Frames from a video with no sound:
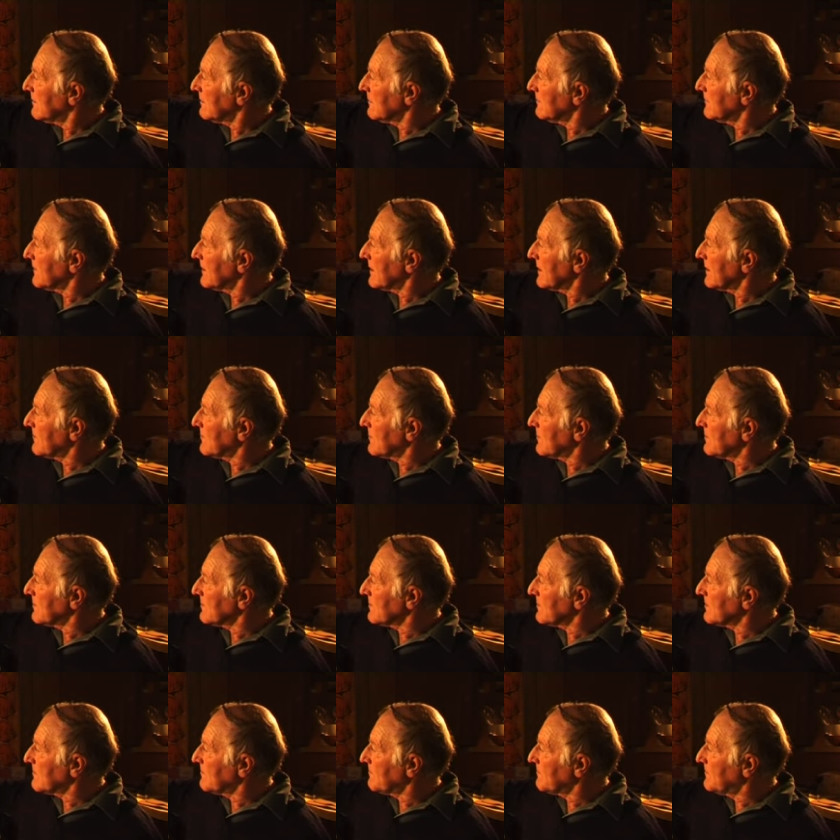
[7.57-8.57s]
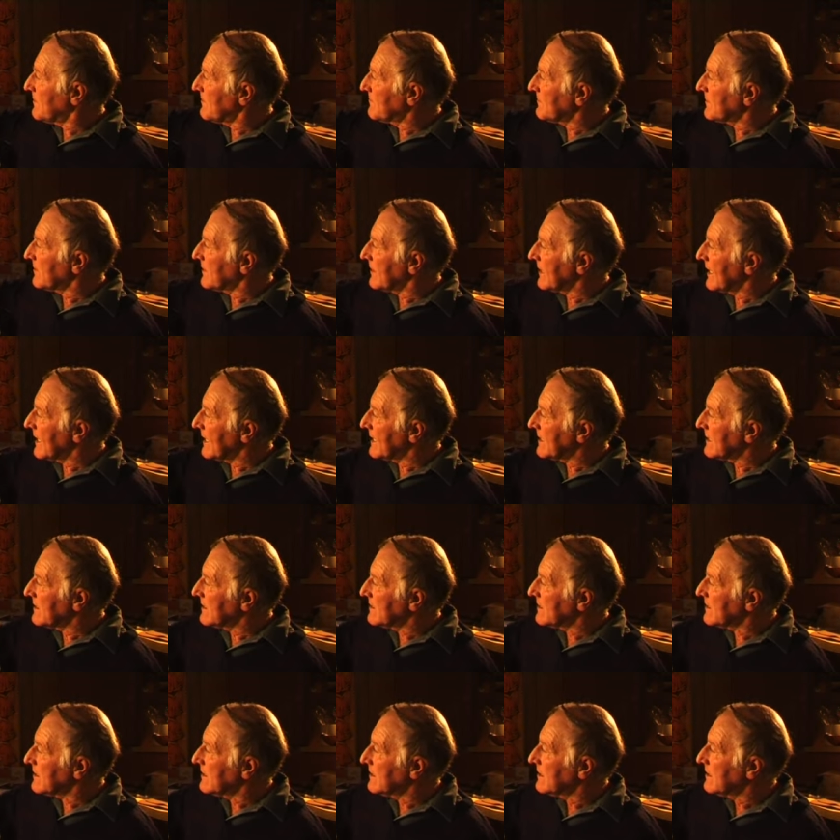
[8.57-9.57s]
of 115
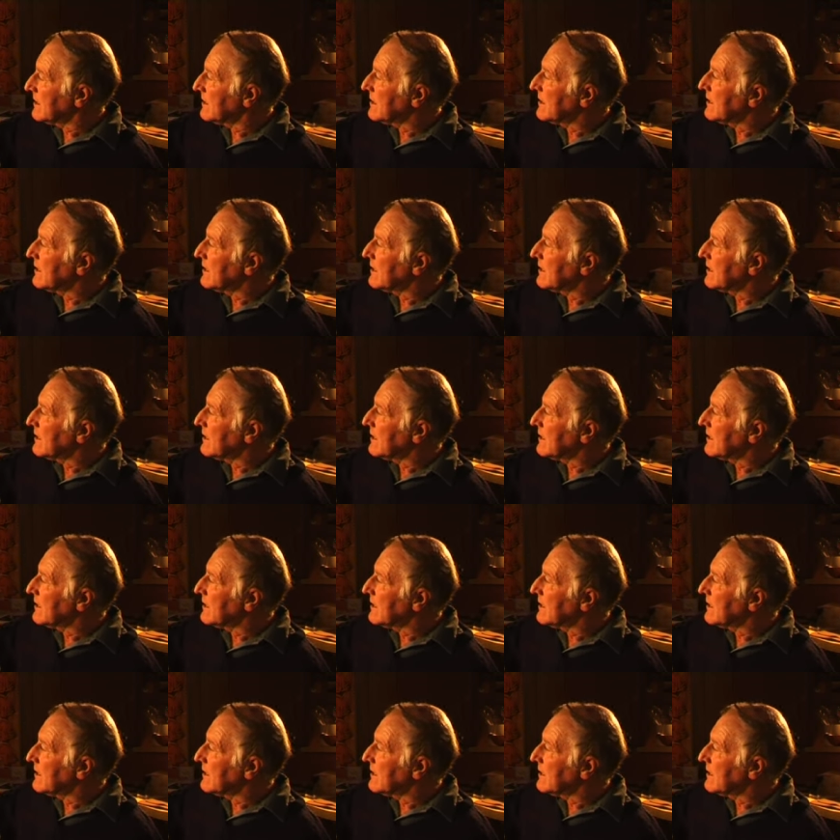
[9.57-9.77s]
acres.